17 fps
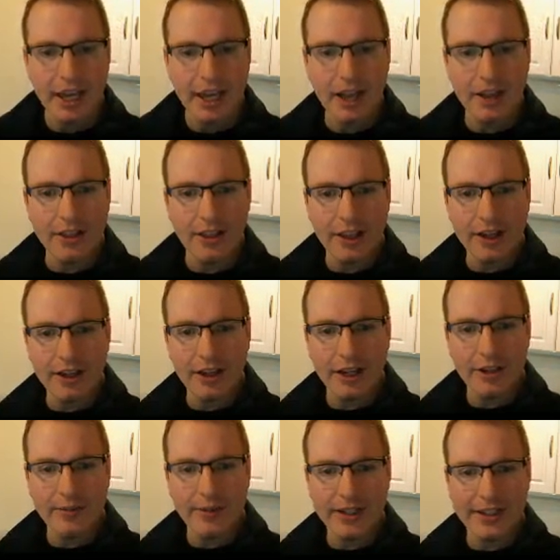in there,
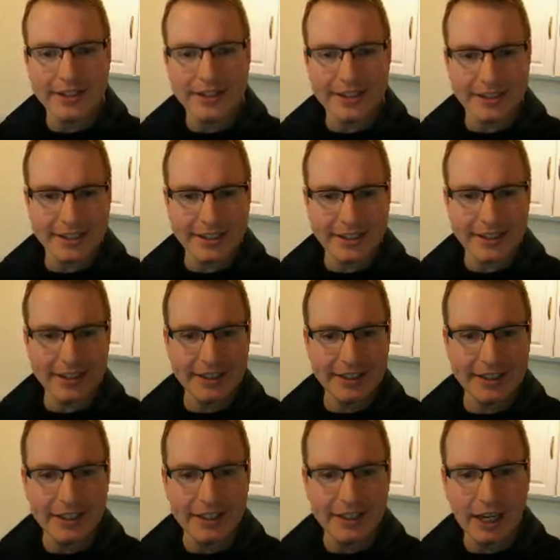and we can
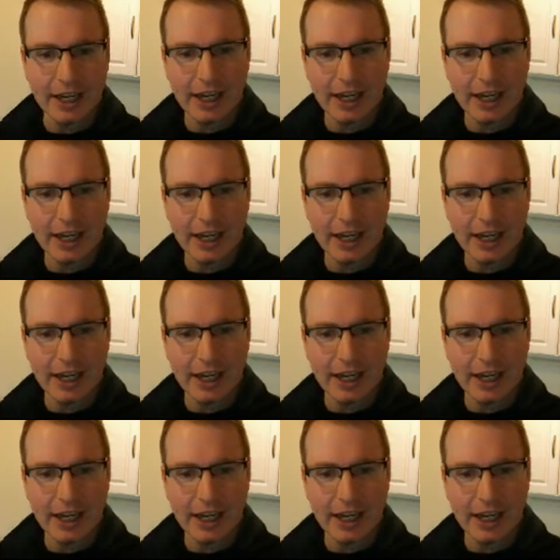see